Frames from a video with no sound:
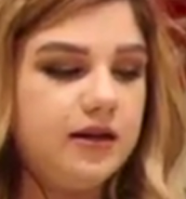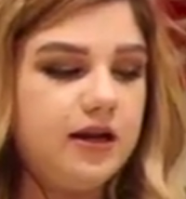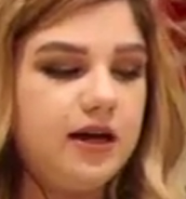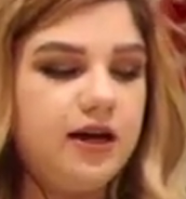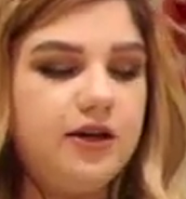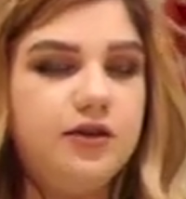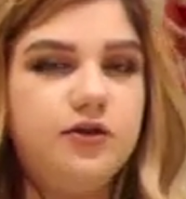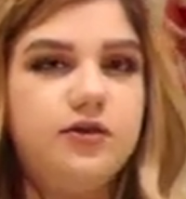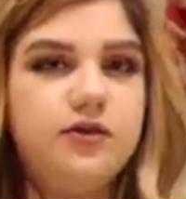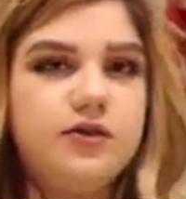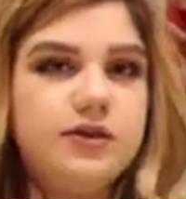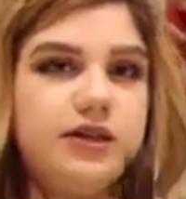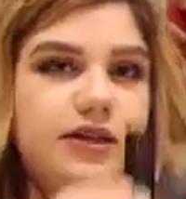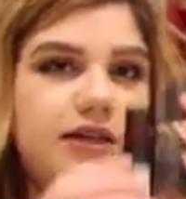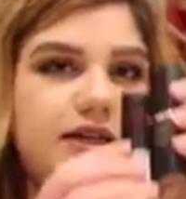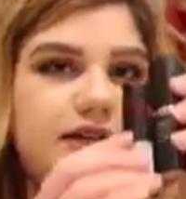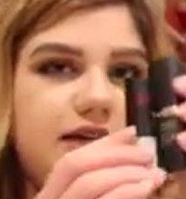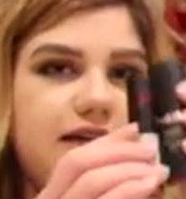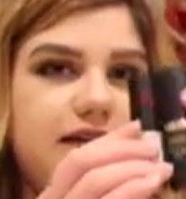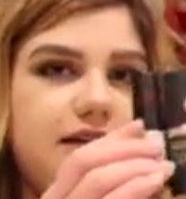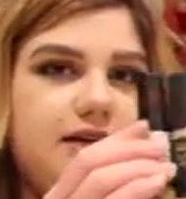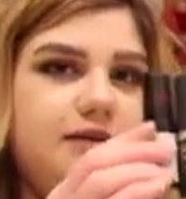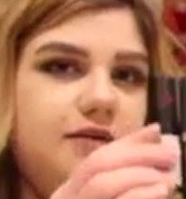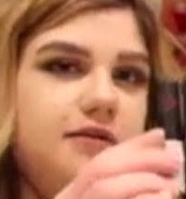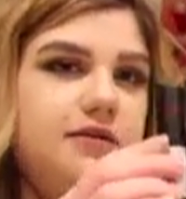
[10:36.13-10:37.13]
I
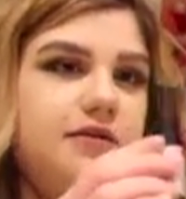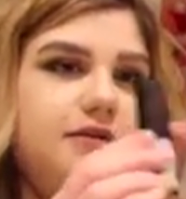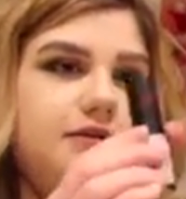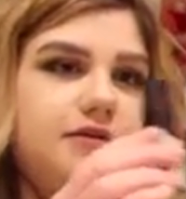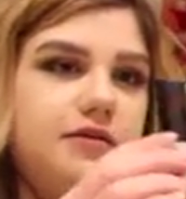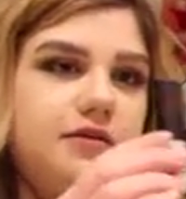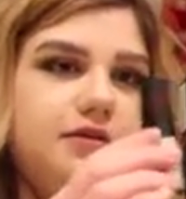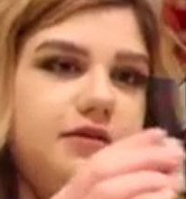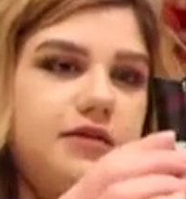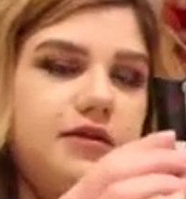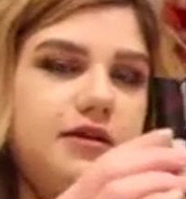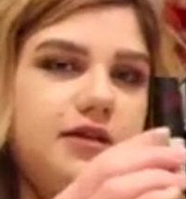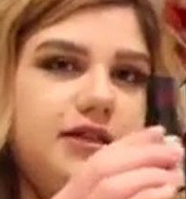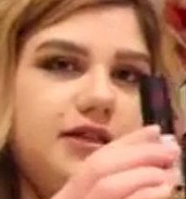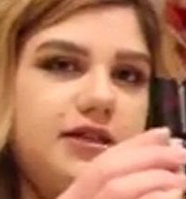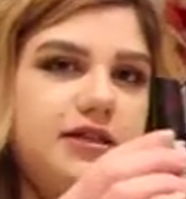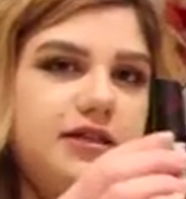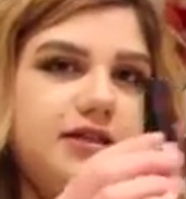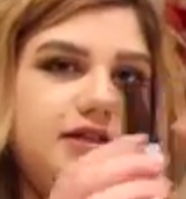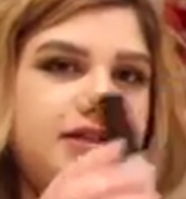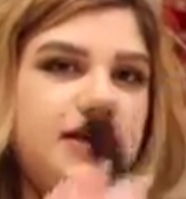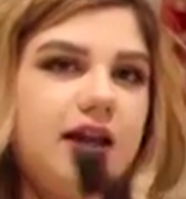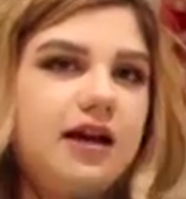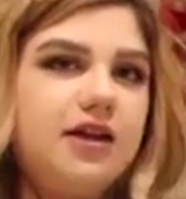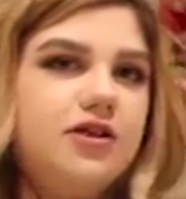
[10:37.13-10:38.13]
usually
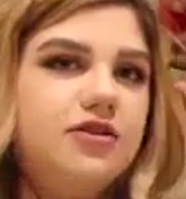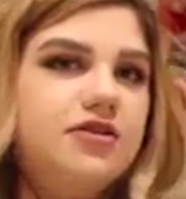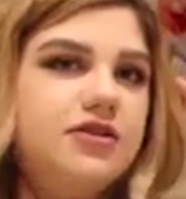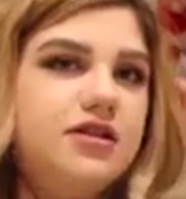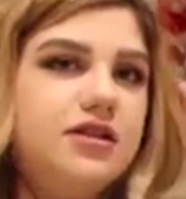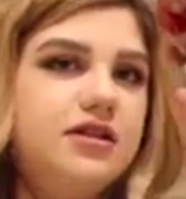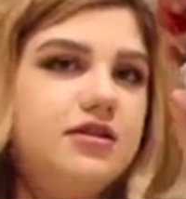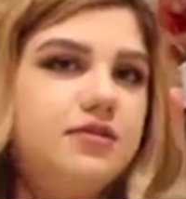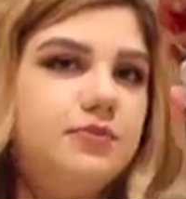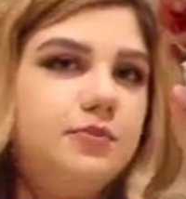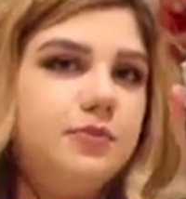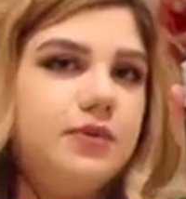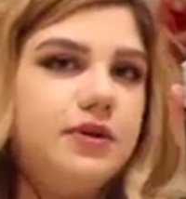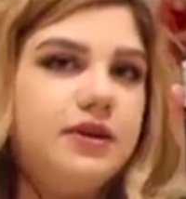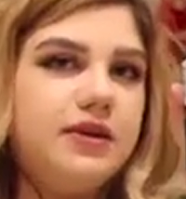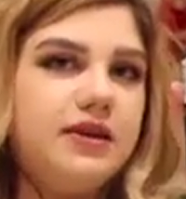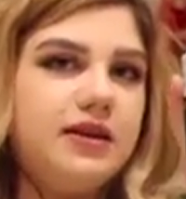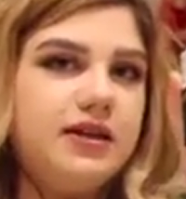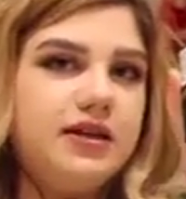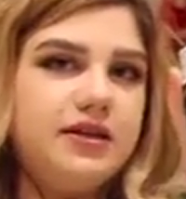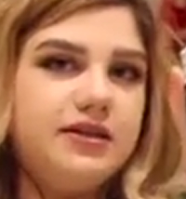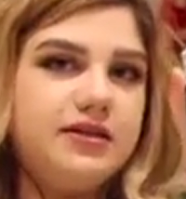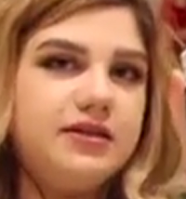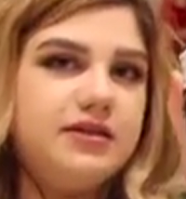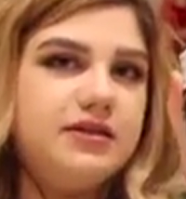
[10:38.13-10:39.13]
put
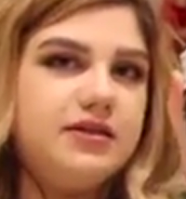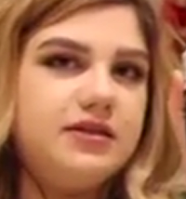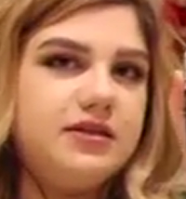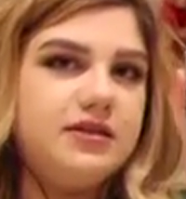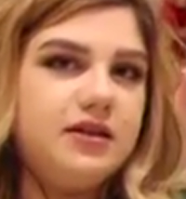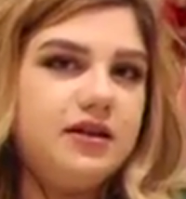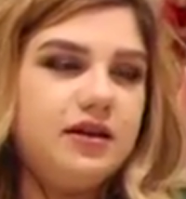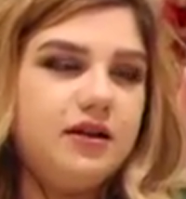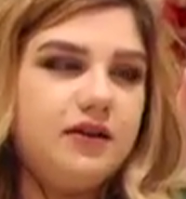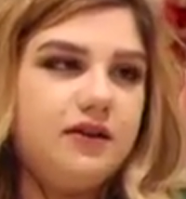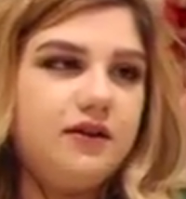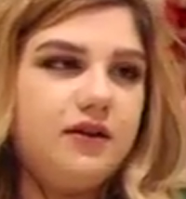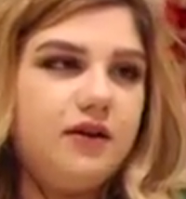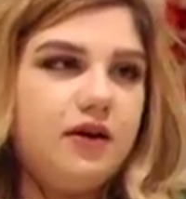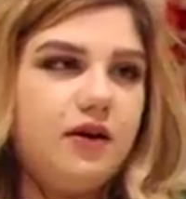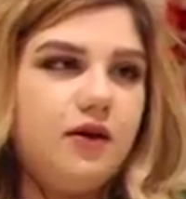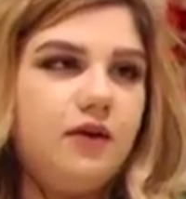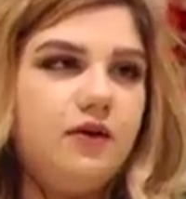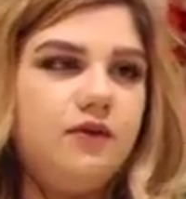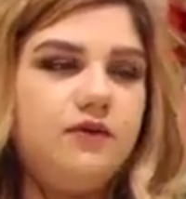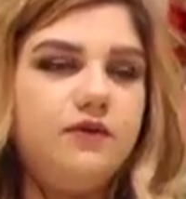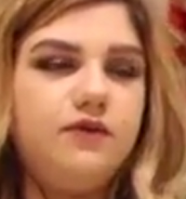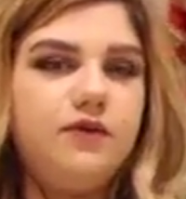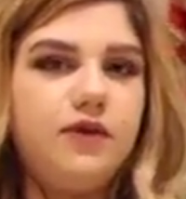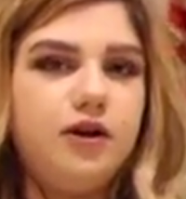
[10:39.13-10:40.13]
this
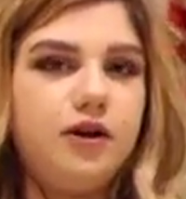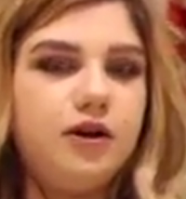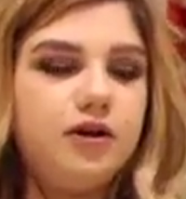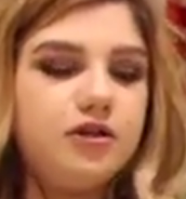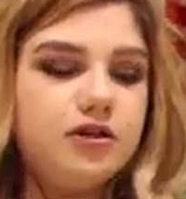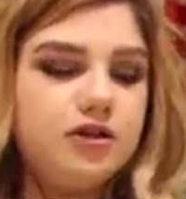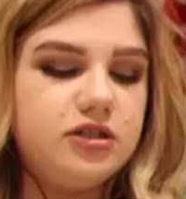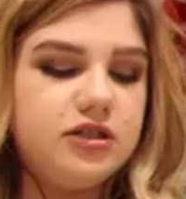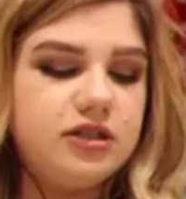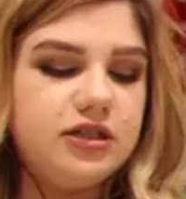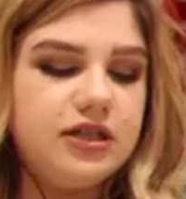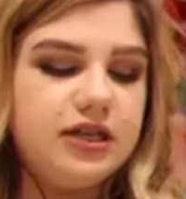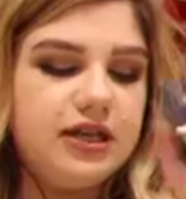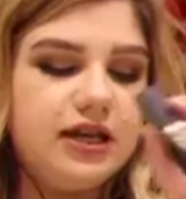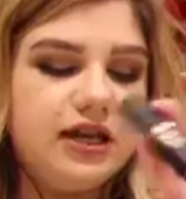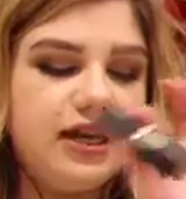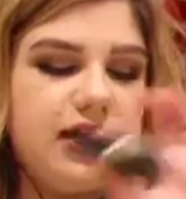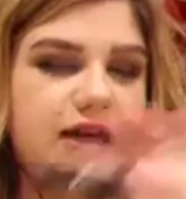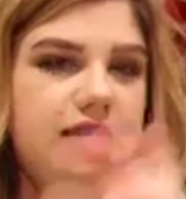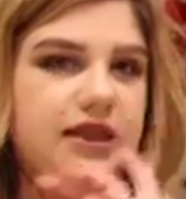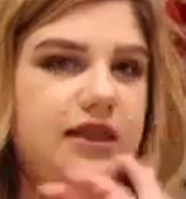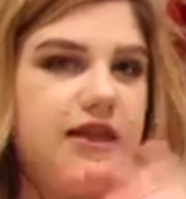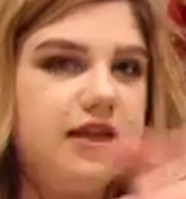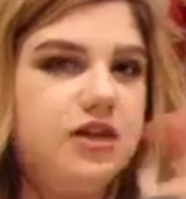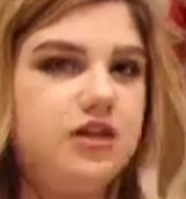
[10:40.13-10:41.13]
on first
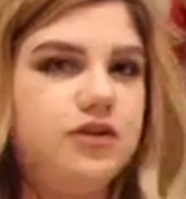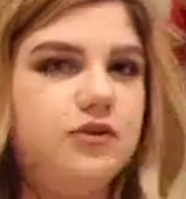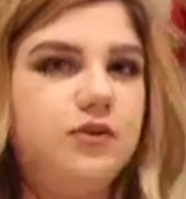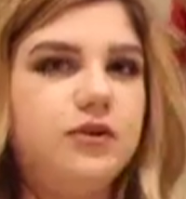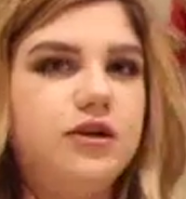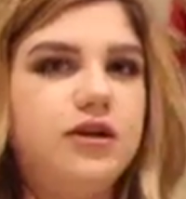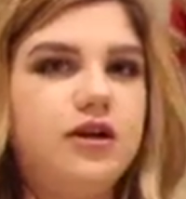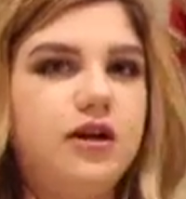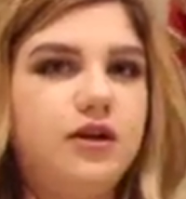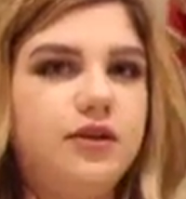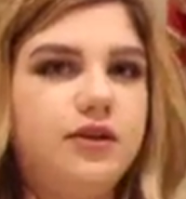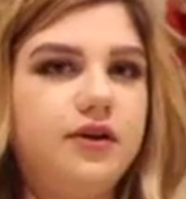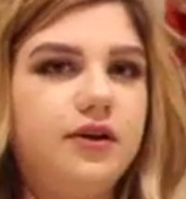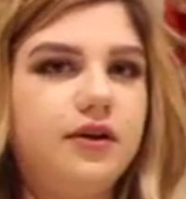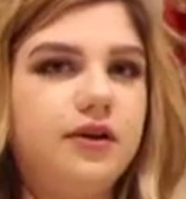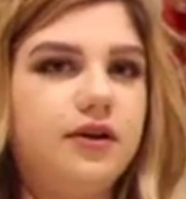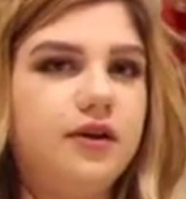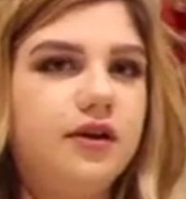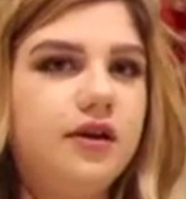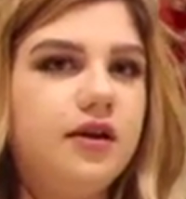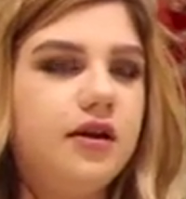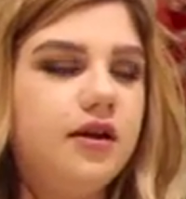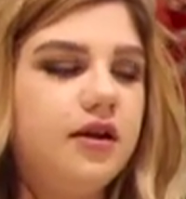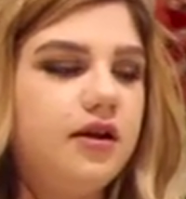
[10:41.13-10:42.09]
and then do another